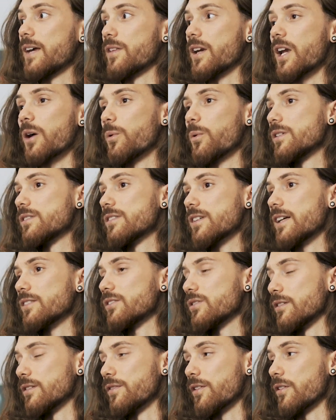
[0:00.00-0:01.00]
and then I won't
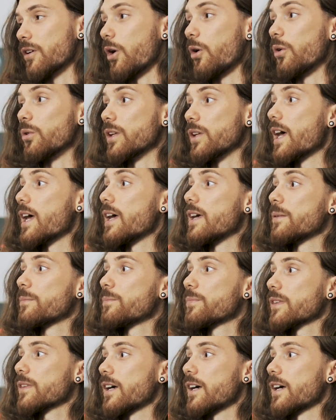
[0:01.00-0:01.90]
touch it for the whole day.